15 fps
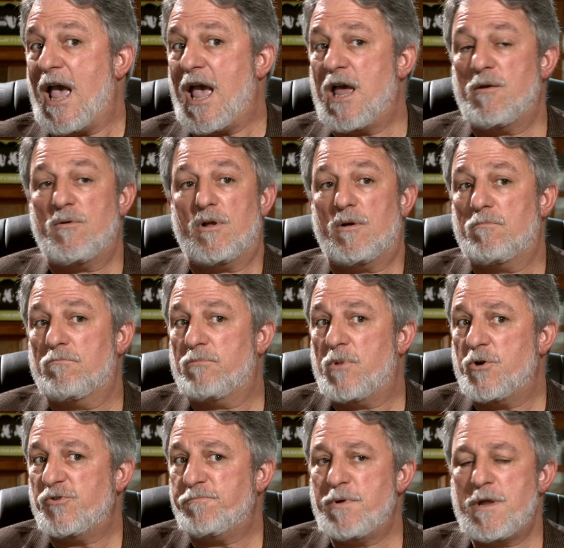and
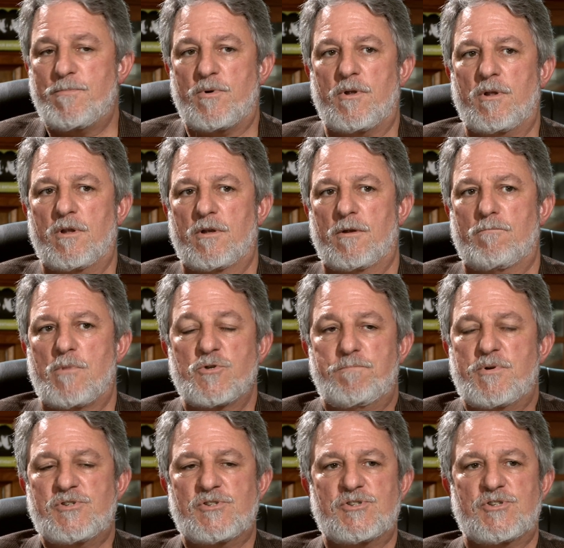most
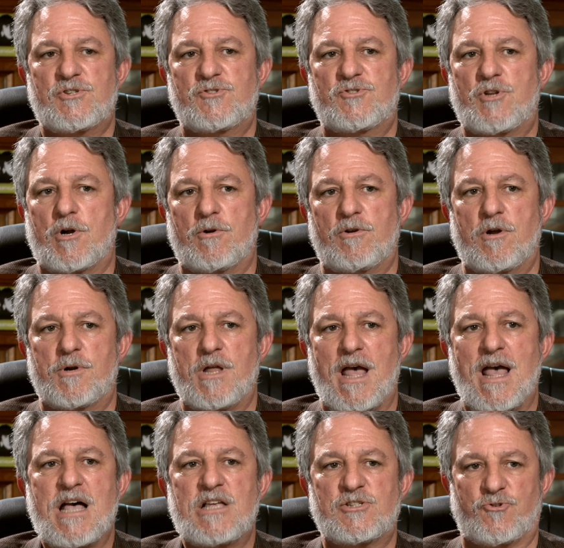businesses don't know to
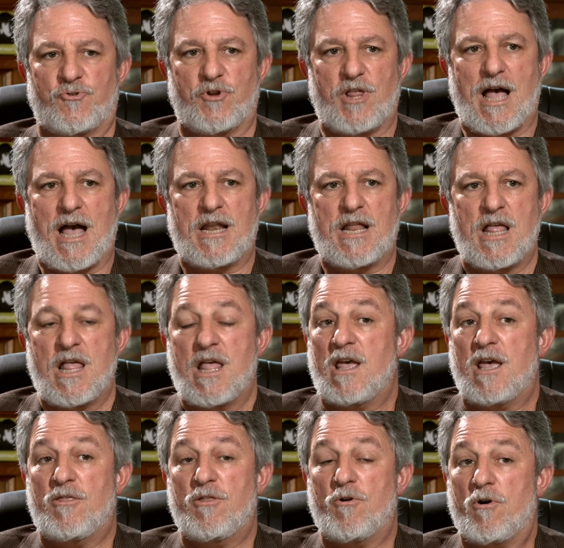ask for that,
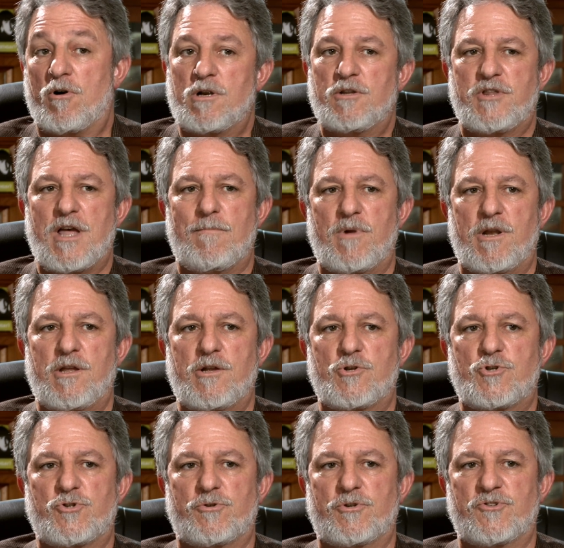and there aren't that many
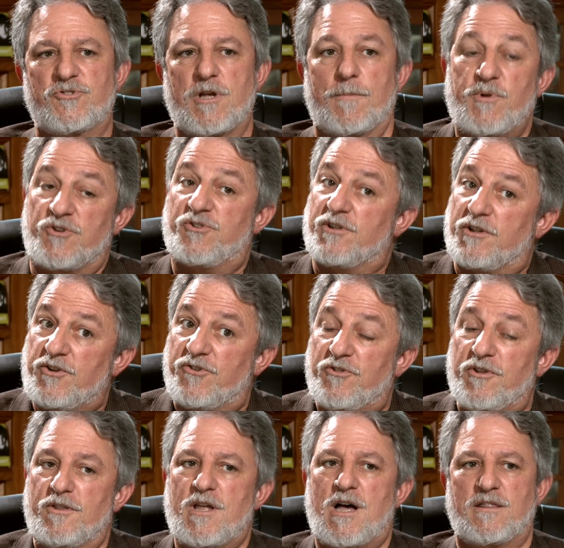insurance companies, at least
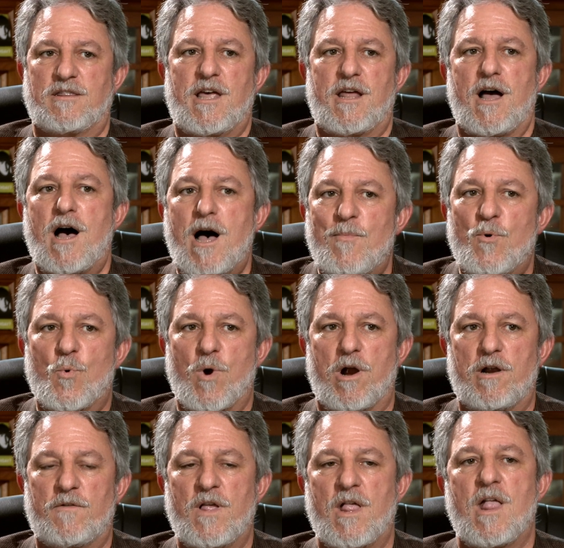not that I'm aware
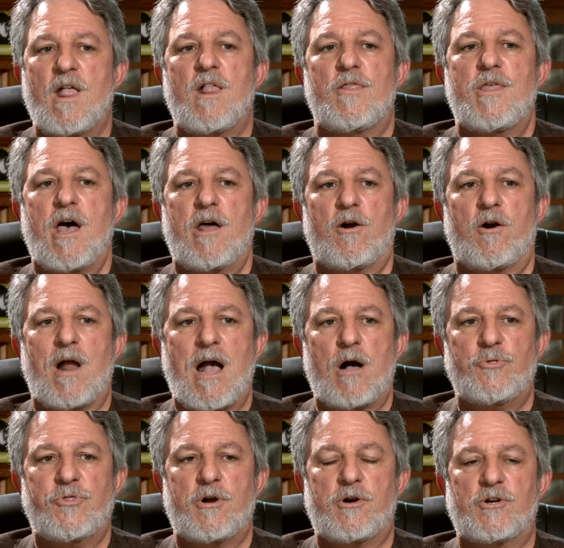of, that are
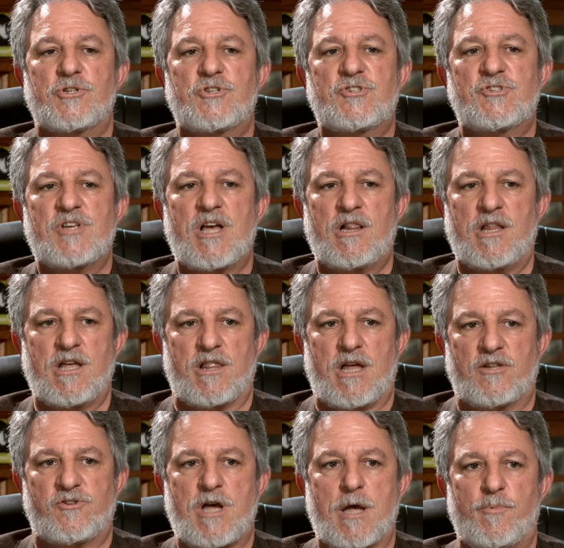out there selling
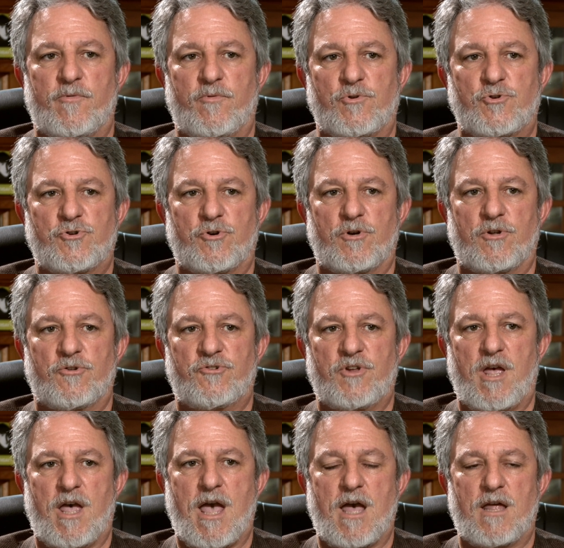that type of insurance.
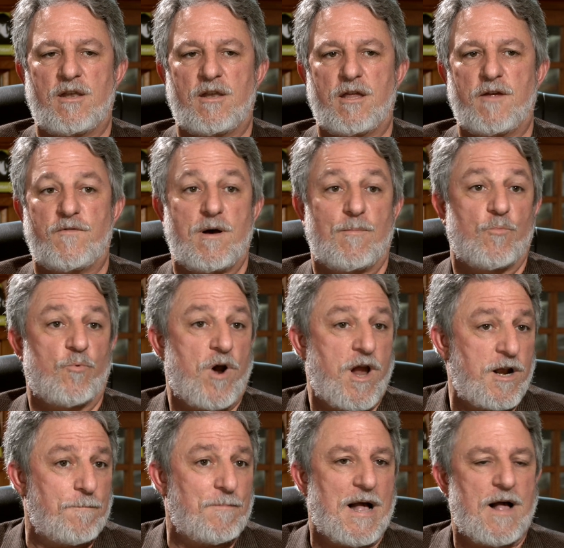And if I'm
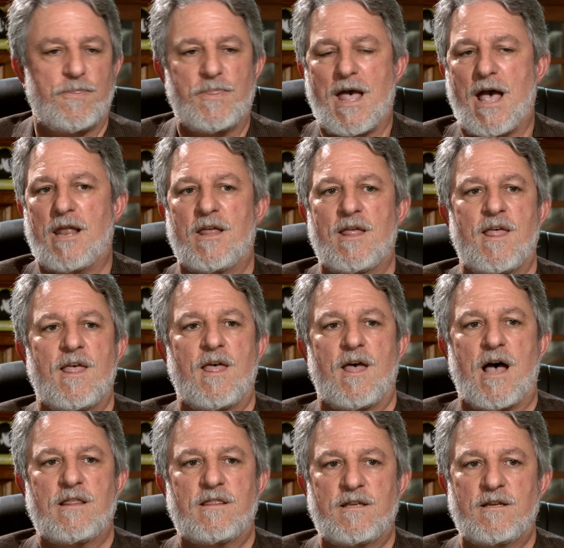right about that,
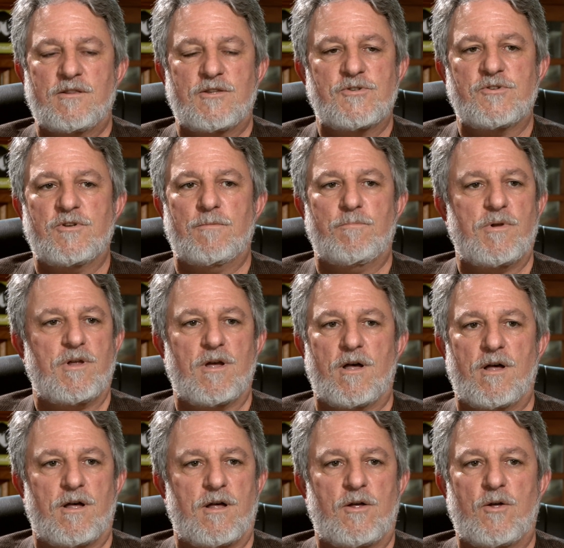I think this could be a
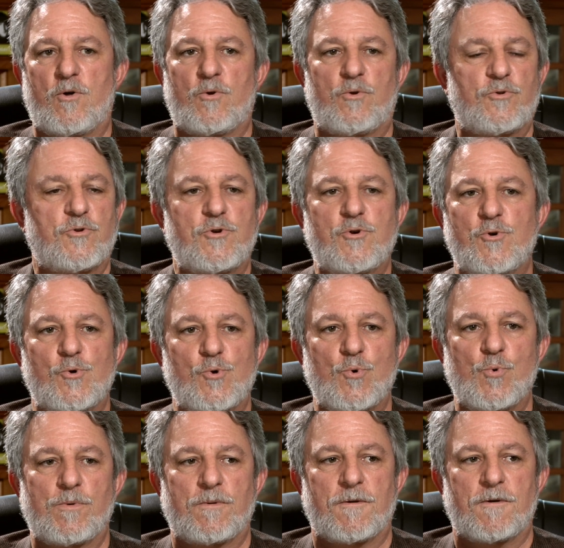whole
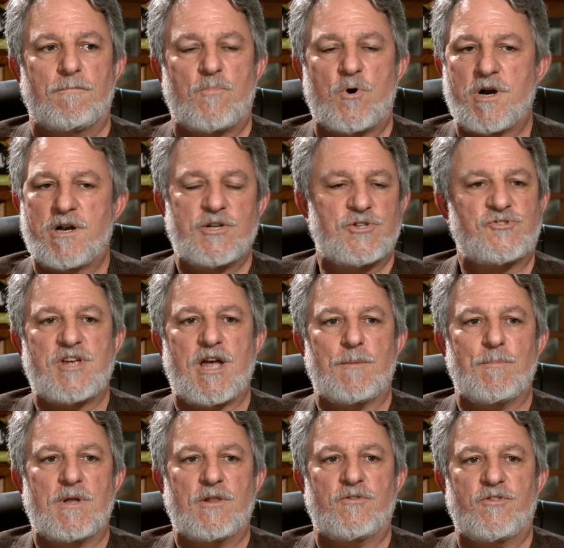new market
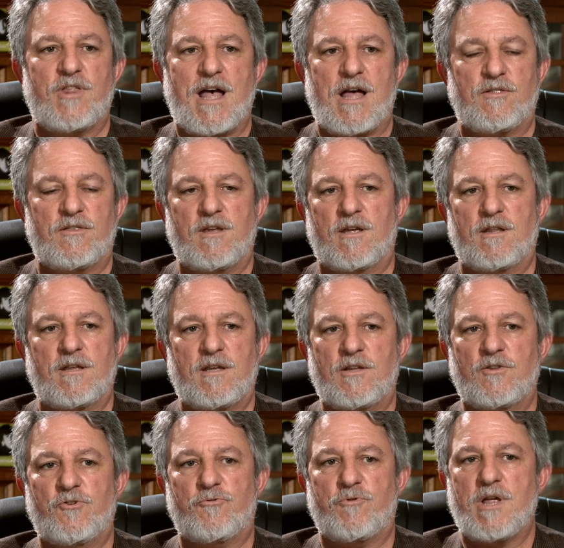segment that the
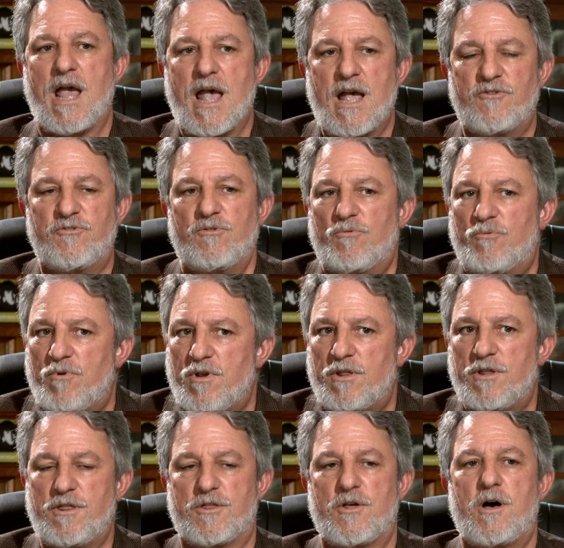industry hasn't
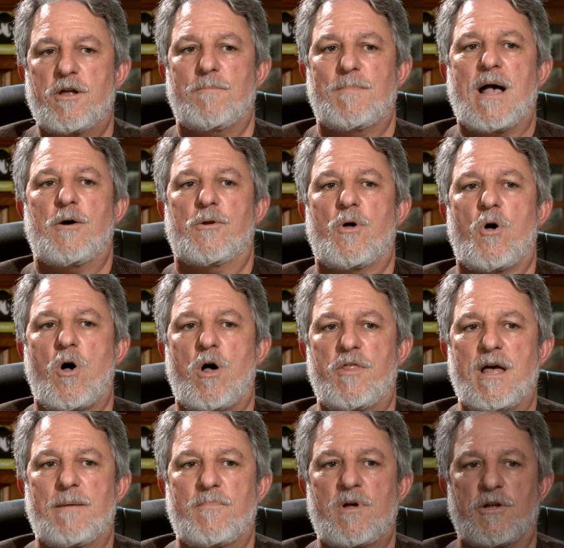really thought about all
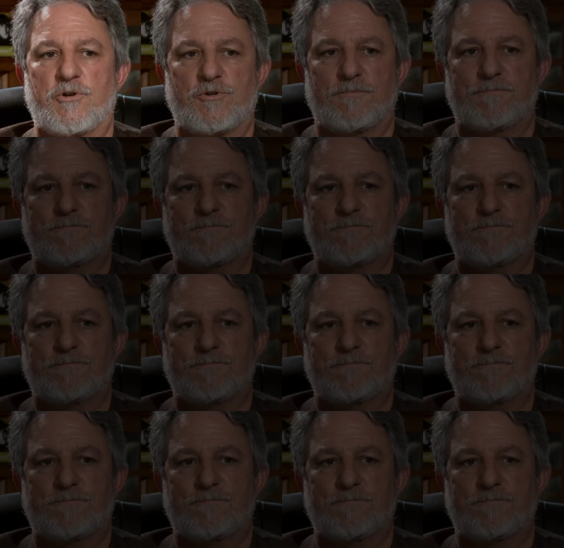that much.